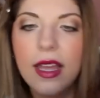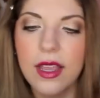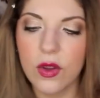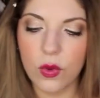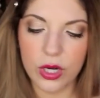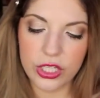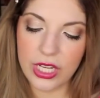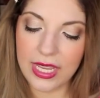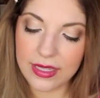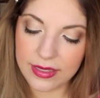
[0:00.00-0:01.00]
and
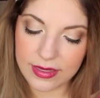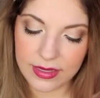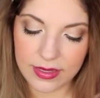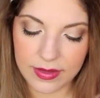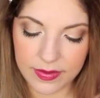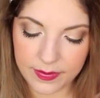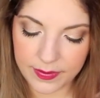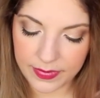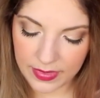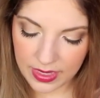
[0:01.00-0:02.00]
gorgeous,
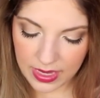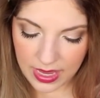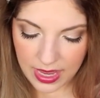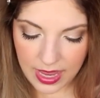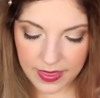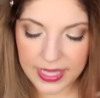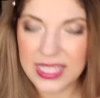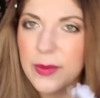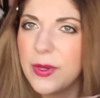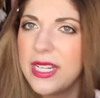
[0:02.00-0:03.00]
and then
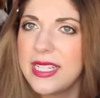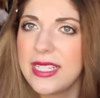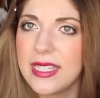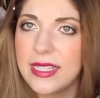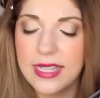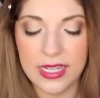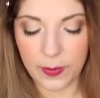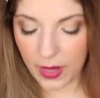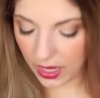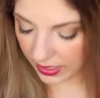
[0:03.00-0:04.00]
it's a pretty decent
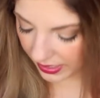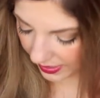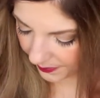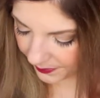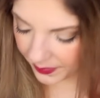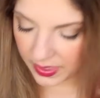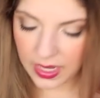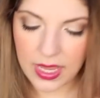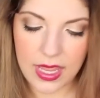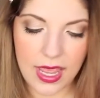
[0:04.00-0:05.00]
sized pocket.
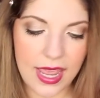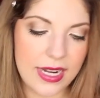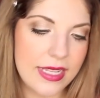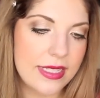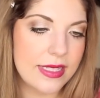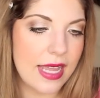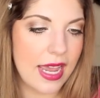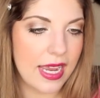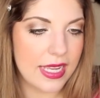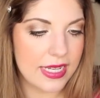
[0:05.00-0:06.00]
And
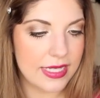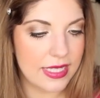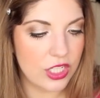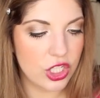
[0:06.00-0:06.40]
inside is the